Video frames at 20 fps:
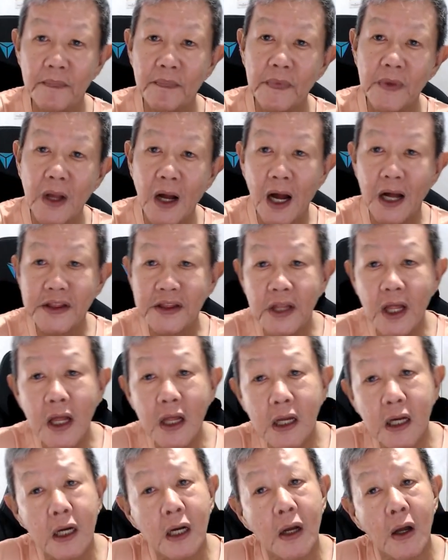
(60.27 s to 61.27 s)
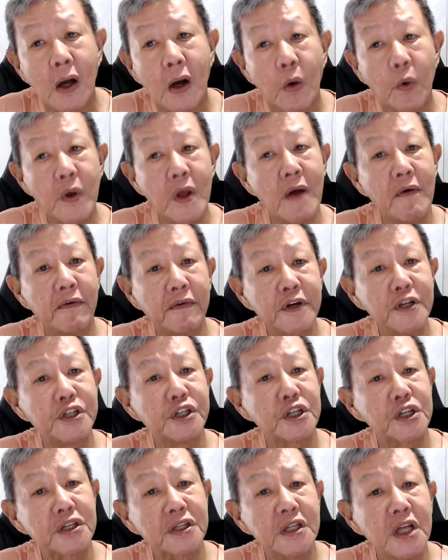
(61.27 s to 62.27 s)
I think we have reached a
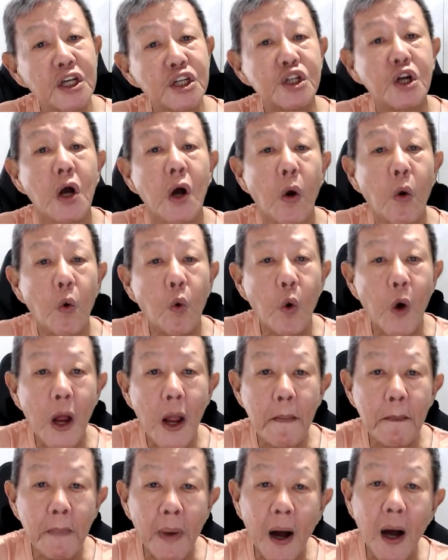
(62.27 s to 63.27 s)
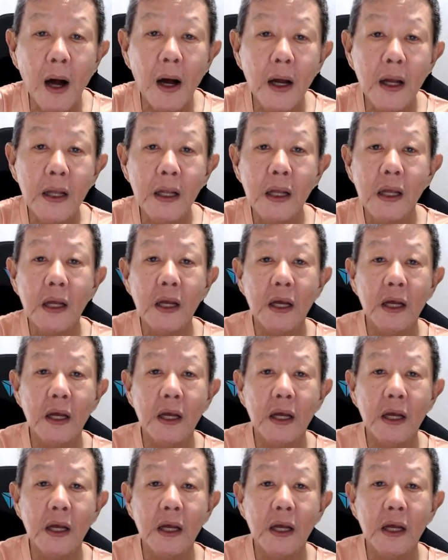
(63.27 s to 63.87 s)
stage whereby it